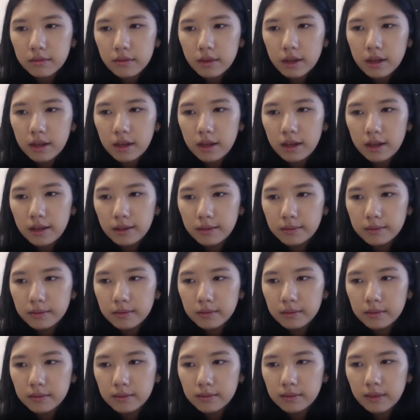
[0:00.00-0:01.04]

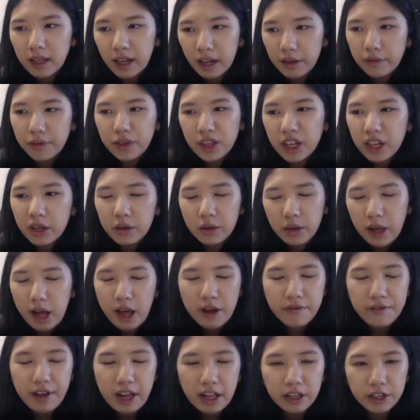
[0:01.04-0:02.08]
like if you think it will
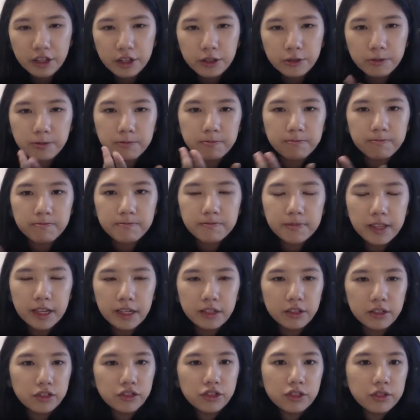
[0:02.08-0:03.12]
add value,
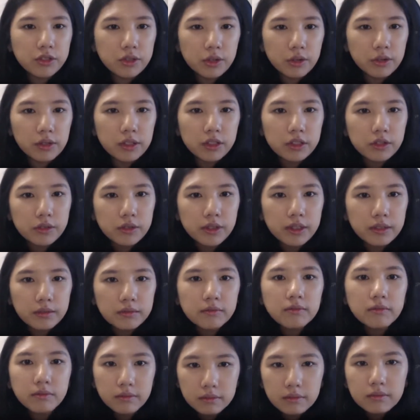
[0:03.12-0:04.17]
then you should totally do it.
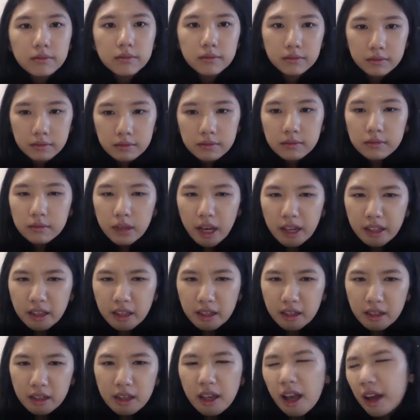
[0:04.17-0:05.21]
I
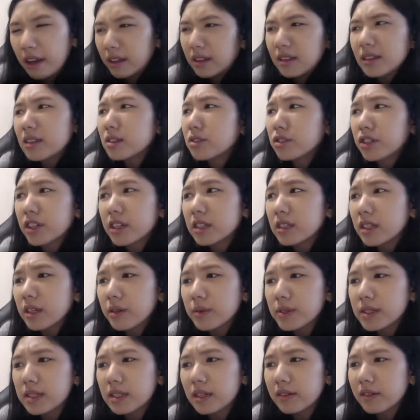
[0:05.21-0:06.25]
think the tricky thing
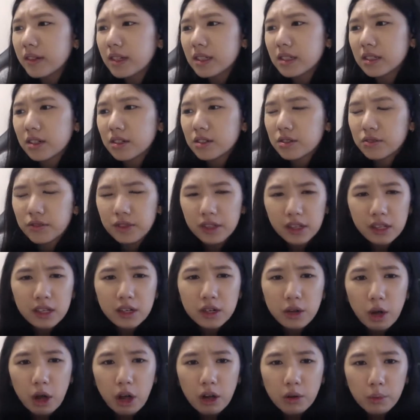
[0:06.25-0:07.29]
with CV is there's really
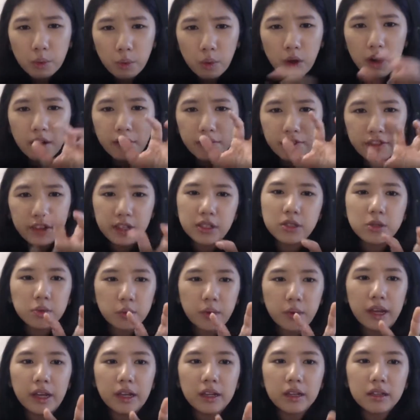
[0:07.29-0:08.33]
not one fixed
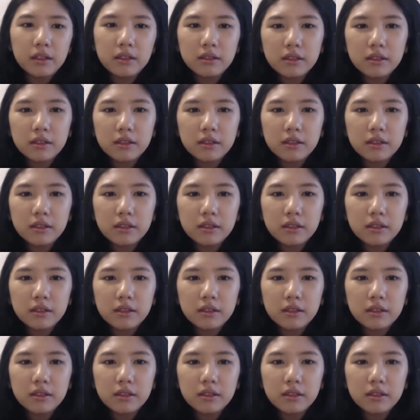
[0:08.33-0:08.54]
way